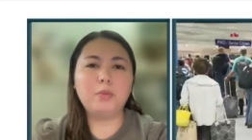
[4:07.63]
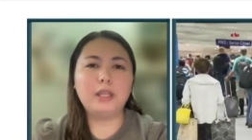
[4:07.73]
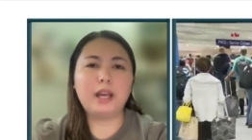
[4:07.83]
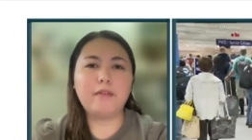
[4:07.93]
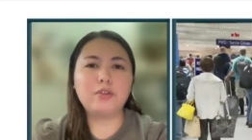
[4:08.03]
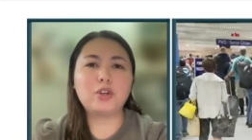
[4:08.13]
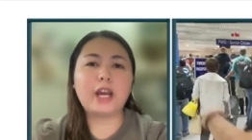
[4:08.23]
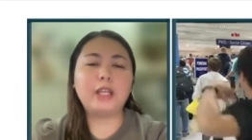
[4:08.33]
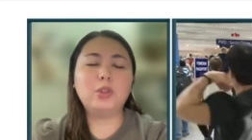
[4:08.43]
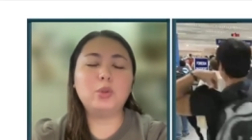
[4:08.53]
We have
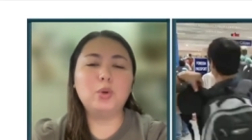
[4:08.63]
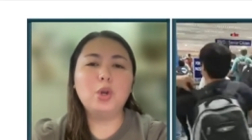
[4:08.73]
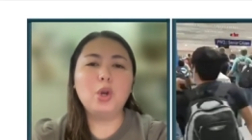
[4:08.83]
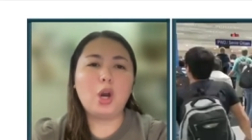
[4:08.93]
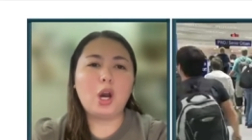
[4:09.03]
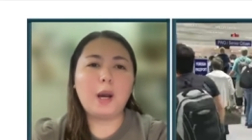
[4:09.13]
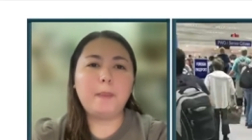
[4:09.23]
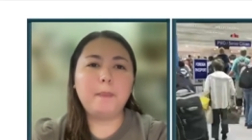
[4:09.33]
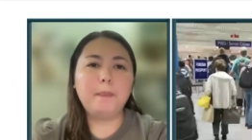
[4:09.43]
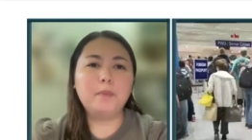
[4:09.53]
tried to
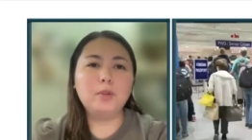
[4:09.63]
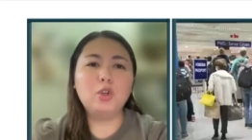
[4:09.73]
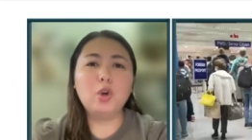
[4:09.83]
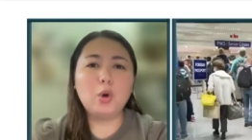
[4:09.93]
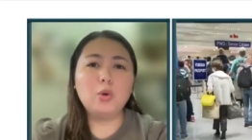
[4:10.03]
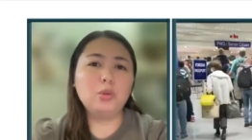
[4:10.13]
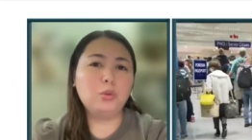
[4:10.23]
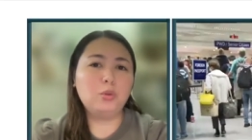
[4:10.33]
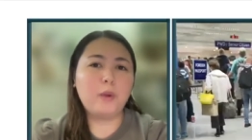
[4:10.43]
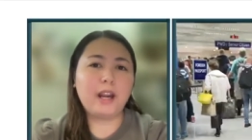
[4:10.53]
um, go to
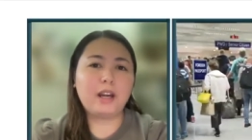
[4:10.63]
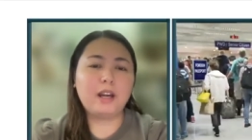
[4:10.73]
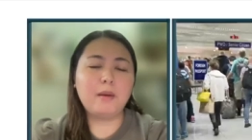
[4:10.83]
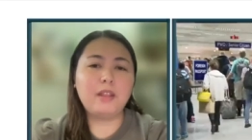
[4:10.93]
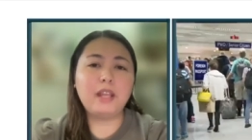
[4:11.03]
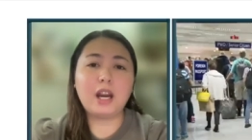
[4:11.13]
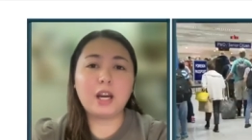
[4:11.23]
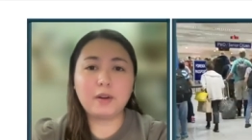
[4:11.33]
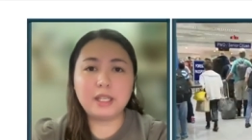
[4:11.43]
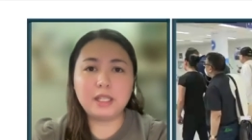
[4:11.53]
where they are
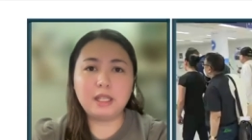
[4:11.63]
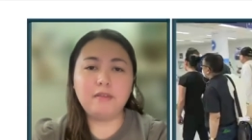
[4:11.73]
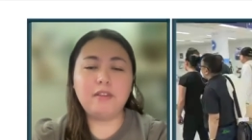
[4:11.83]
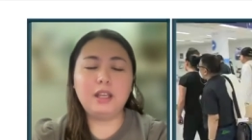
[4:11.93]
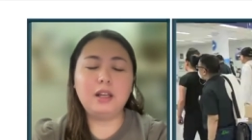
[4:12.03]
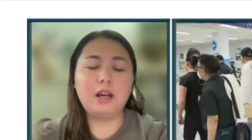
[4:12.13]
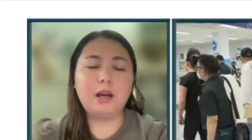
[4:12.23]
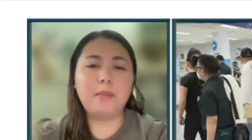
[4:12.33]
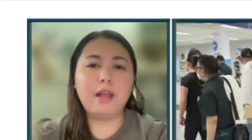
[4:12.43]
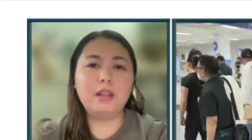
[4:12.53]
receiving
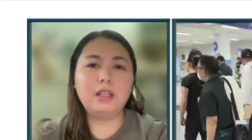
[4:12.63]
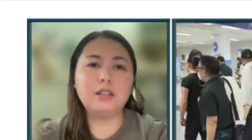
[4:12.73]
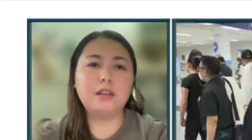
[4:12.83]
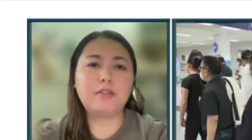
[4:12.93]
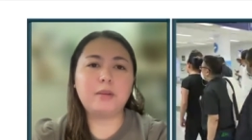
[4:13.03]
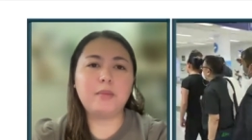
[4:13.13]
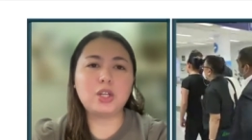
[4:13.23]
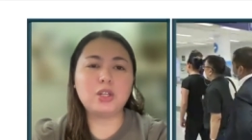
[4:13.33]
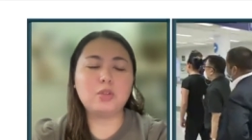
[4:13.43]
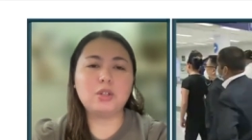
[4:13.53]
um, these
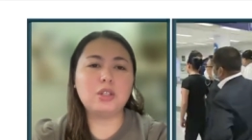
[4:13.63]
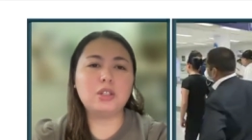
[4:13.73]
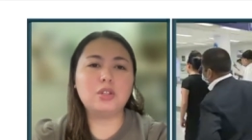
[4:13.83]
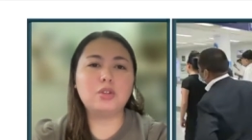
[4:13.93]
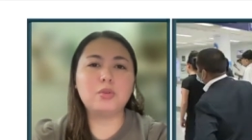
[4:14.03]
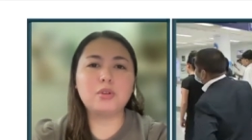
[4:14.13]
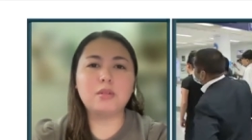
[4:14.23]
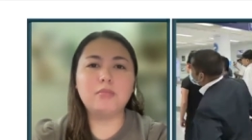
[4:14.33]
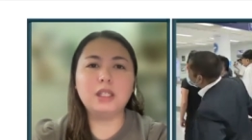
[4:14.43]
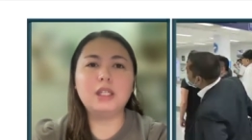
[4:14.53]
informations, which is in social
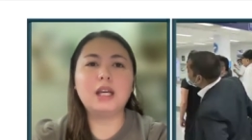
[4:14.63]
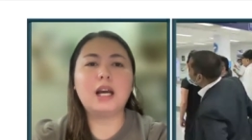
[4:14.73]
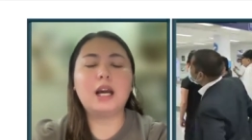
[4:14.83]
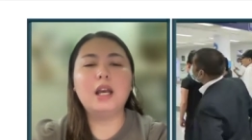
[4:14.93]
media,